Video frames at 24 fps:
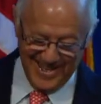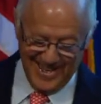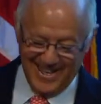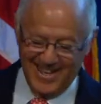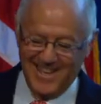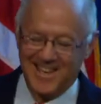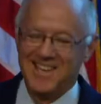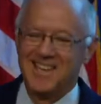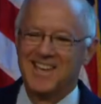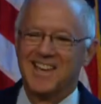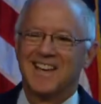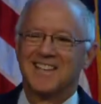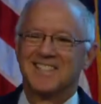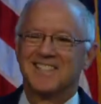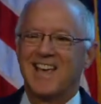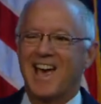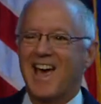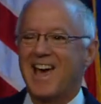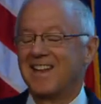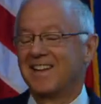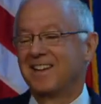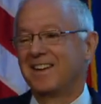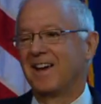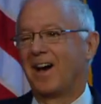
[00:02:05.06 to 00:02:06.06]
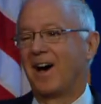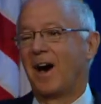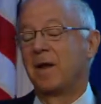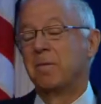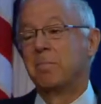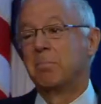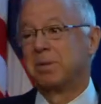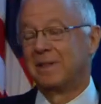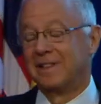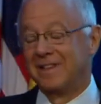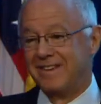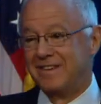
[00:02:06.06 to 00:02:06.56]
he has had an
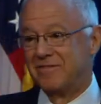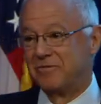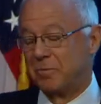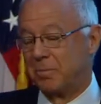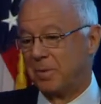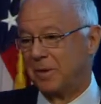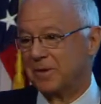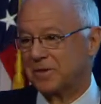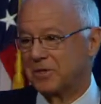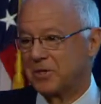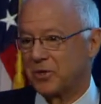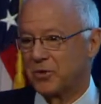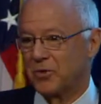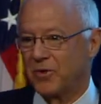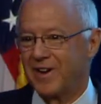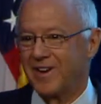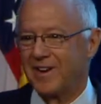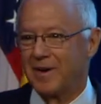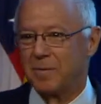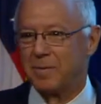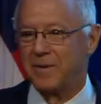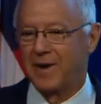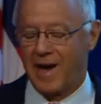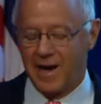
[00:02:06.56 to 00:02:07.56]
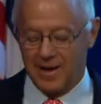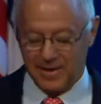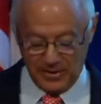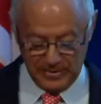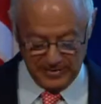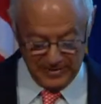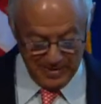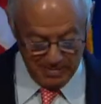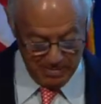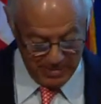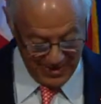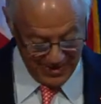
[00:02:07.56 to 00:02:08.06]
unbelievable career, not
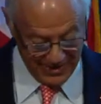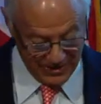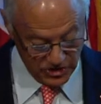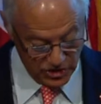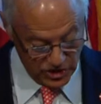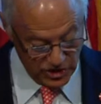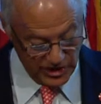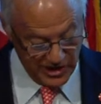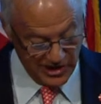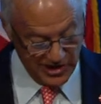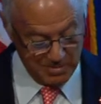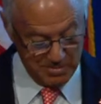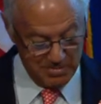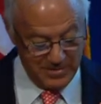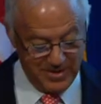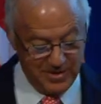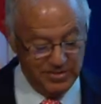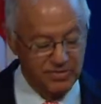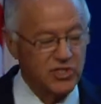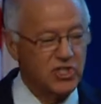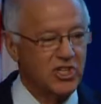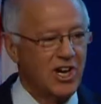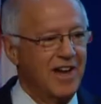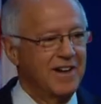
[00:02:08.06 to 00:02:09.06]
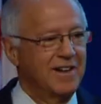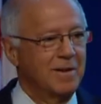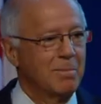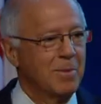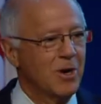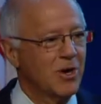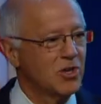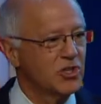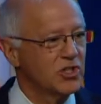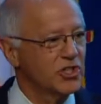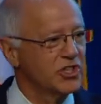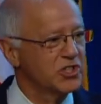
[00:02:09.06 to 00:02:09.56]
only being chairman of China
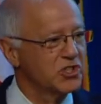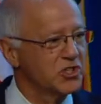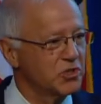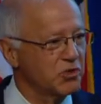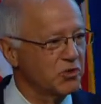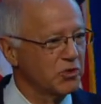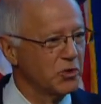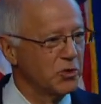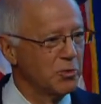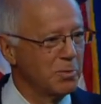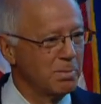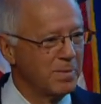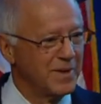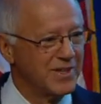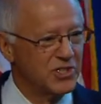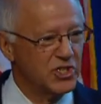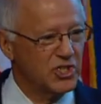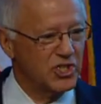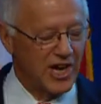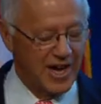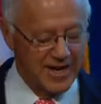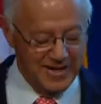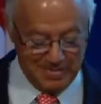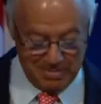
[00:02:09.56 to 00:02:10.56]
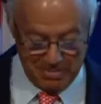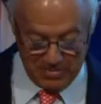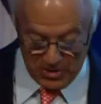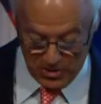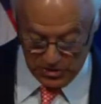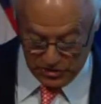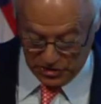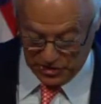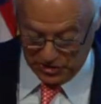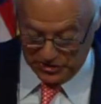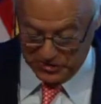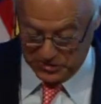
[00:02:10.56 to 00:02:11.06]
Merchants Group and China
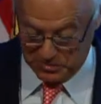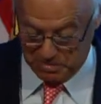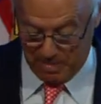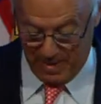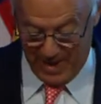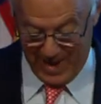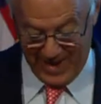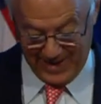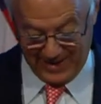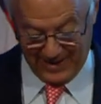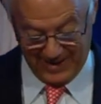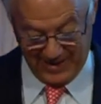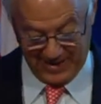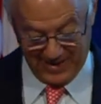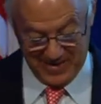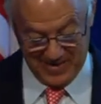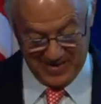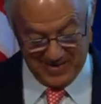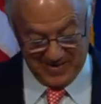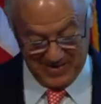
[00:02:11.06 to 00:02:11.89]
Merchants Bank